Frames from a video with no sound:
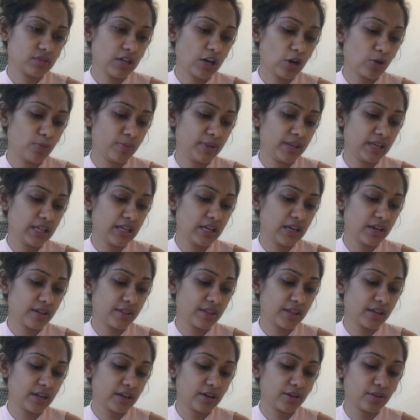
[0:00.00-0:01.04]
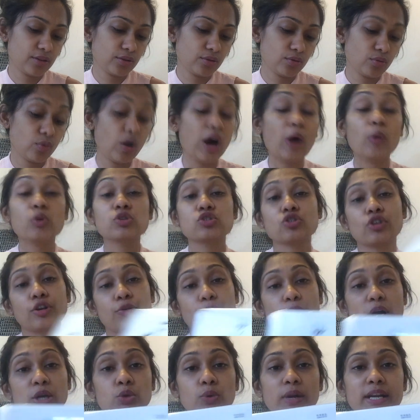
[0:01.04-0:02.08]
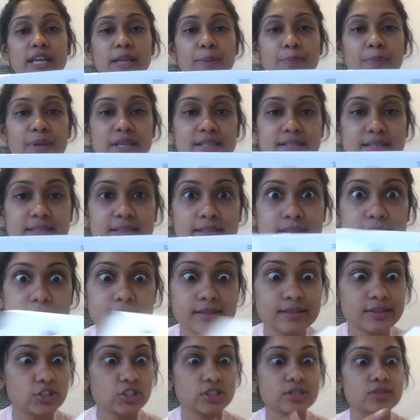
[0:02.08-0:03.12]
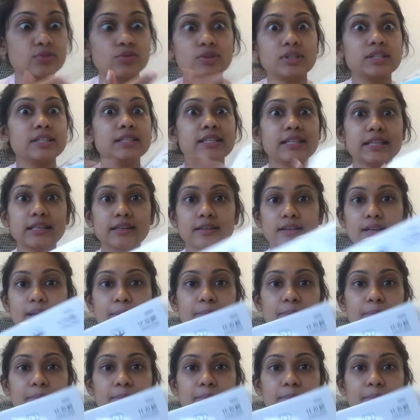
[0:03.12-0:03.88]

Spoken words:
how many are there though. Oh, sorry, 120 pieces, it's just written here.